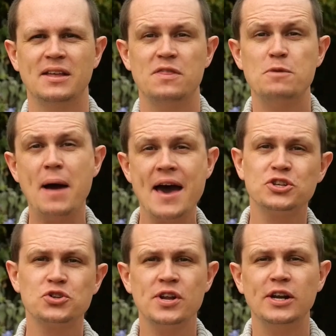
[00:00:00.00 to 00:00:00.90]
The
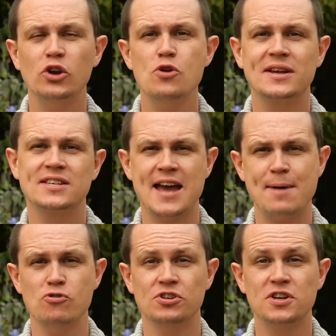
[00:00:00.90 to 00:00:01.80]
Panasonic Lumix
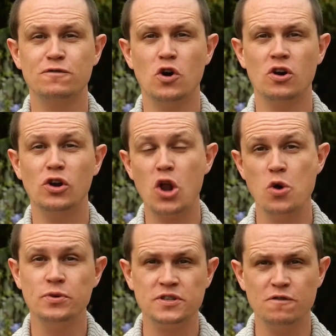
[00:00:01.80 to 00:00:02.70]
cameras have got
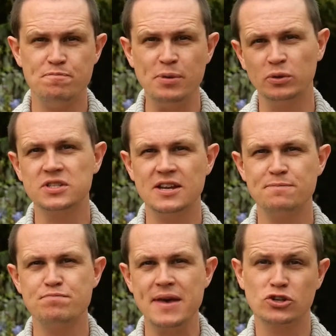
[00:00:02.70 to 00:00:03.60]
loads of
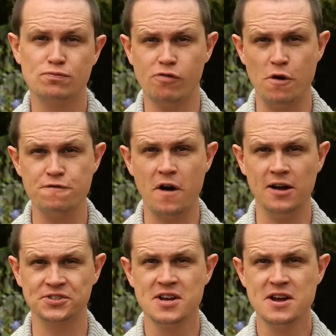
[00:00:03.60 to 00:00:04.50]
built-in picture
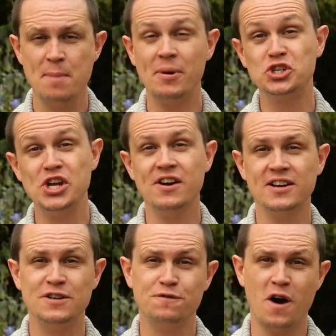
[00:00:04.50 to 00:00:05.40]
profiles. My
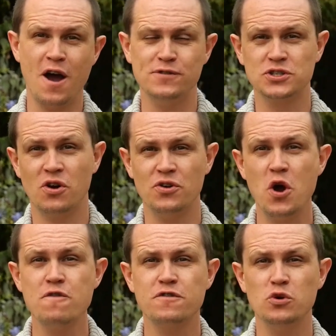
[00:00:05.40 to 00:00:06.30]
G95 has got
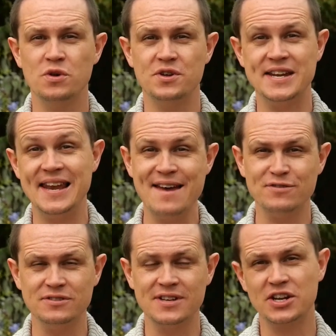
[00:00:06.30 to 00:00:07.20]
no fewer than
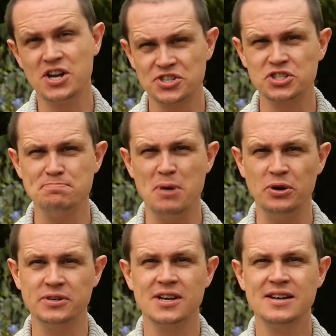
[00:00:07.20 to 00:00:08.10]
11 and a custom
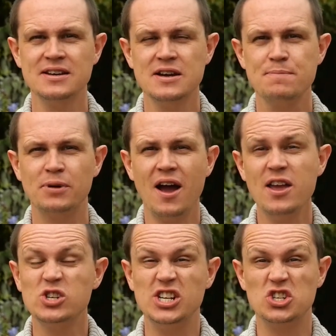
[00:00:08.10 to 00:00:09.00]
mode, but I
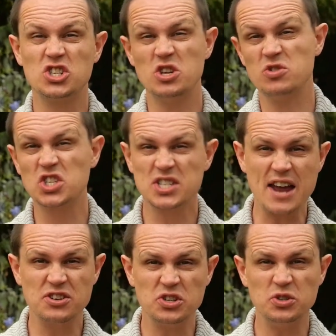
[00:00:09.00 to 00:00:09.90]
usually just use
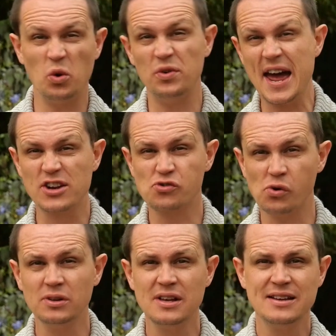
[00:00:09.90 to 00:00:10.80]
standard or
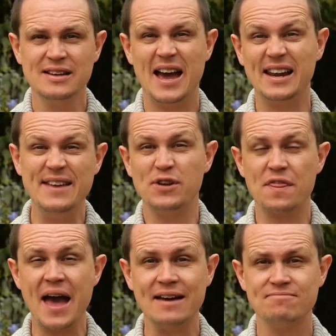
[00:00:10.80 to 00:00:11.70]
natural and leave it at
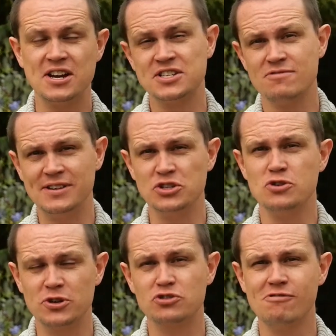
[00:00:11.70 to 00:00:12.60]
that. I don't really do
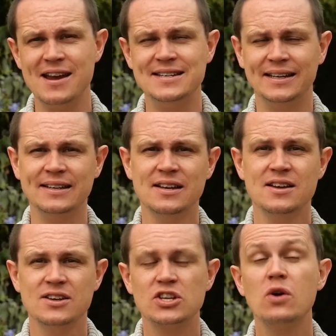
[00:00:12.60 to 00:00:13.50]
much grading.
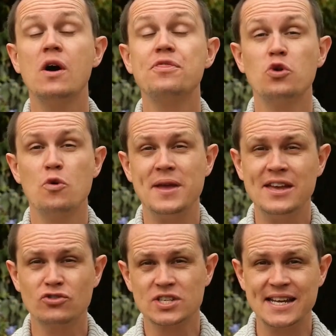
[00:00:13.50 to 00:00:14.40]
So I thought it would be
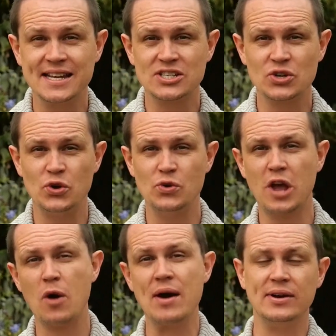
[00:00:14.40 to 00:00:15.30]
interesting to
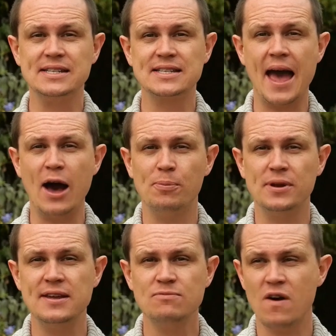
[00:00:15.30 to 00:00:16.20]
go out into
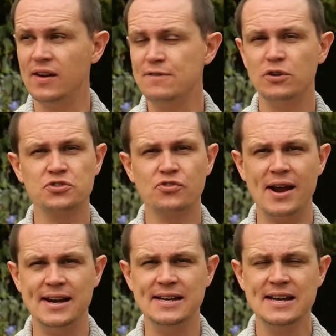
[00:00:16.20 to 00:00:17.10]
Albany, where I live in
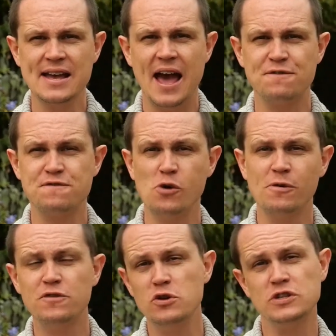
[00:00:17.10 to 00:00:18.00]
Australia, and film a
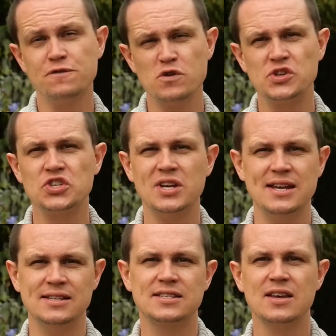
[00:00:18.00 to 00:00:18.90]
few different
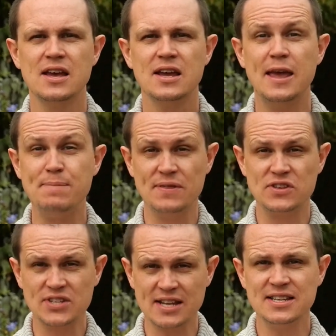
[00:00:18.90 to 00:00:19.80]
scenes, keeping the
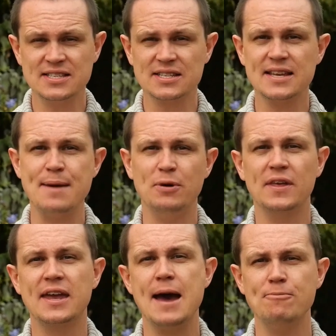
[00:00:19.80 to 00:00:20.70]
settings the same on
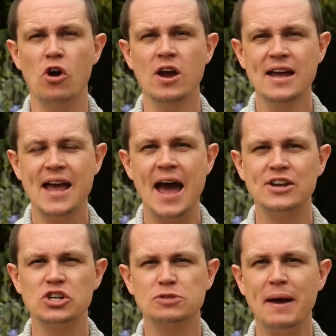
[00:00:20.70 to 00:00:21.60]
the camera,
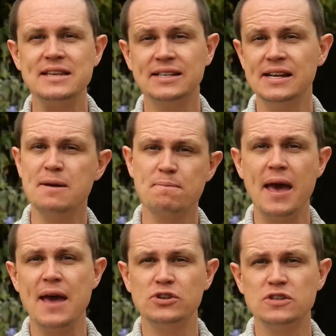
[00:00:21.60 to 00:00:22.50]
and just basically
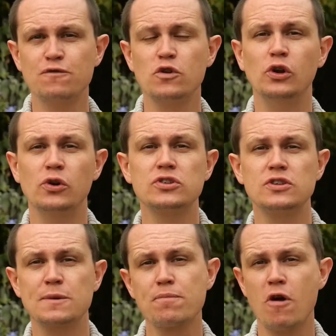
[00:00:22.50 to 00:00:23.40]
compare the different looks
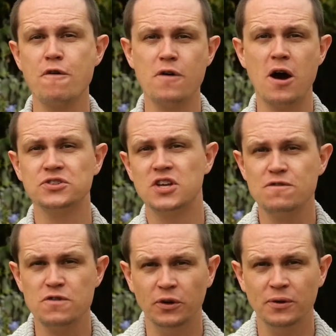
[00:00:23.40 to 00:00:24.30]
that the profiles
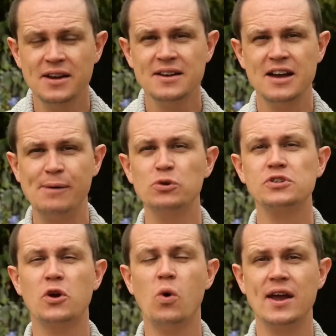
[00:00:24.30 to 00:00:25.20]
give you. I'm
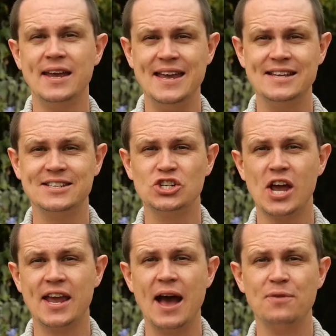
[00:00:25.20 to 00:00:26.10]
also quite keen to
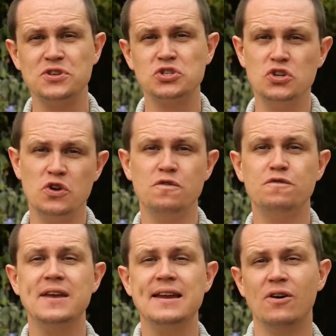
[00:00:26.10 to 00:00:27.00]
check out this new
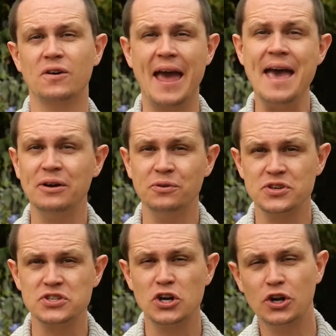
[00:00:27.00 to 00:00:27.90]
Vlog L
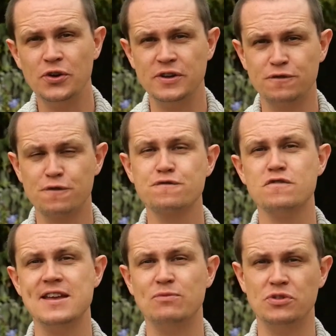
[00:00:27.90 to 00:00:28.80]
that's included for
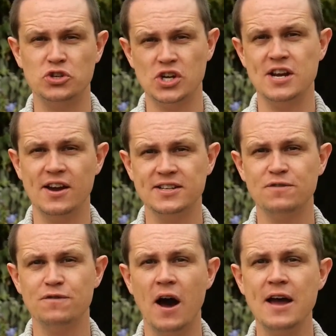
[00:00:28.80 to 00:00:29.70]
free with the
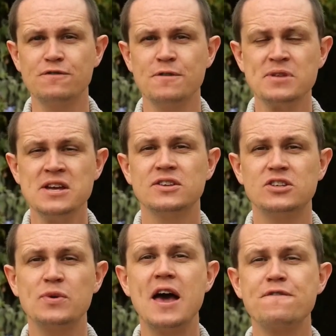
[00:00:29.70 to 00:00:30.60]
G95.
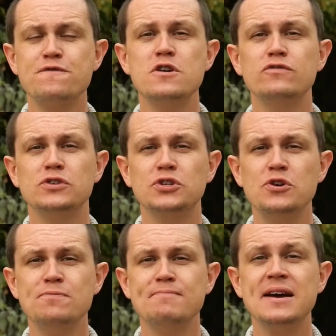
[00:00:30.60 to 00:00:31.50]
So without further
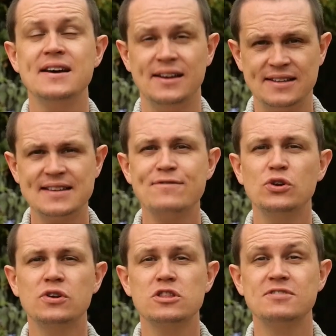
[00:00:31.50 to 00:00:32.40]
ado, let's have a
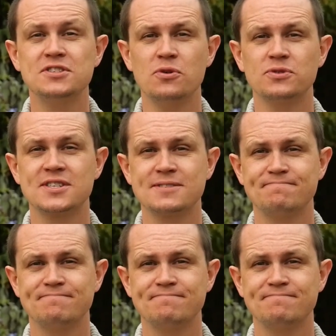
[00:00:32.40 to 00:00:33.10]
look at the results.